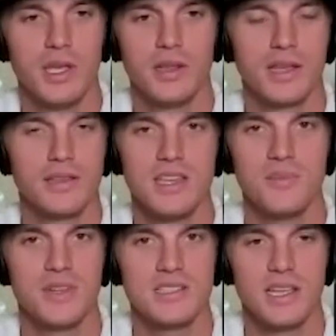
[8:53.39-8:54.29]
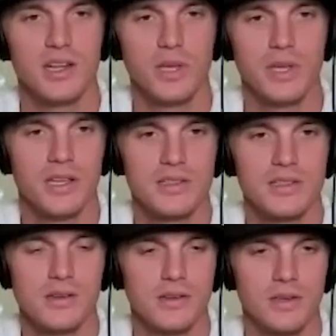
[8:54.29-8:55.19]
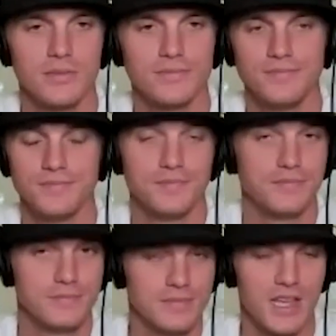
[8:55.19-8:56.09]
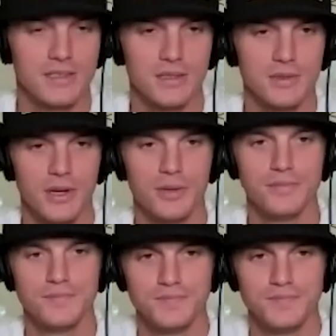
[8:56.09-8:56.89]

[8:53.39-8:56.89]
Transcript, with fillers: And like ten minutes later, we cut the song, and now it's on the record.